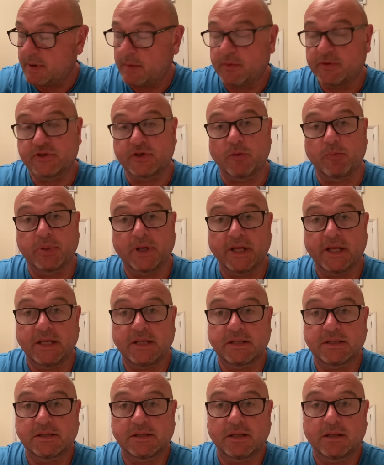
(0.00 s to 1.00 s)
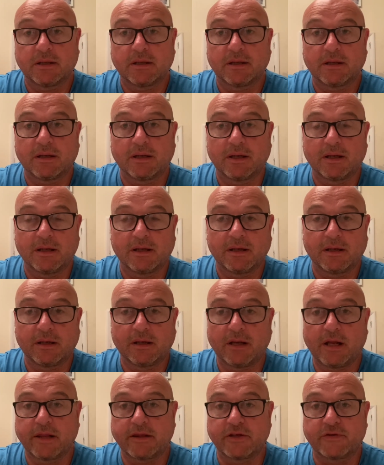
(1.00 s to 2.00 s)
So please
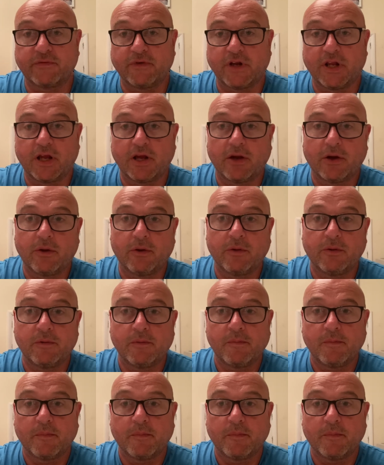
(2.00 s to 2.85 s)
like this video,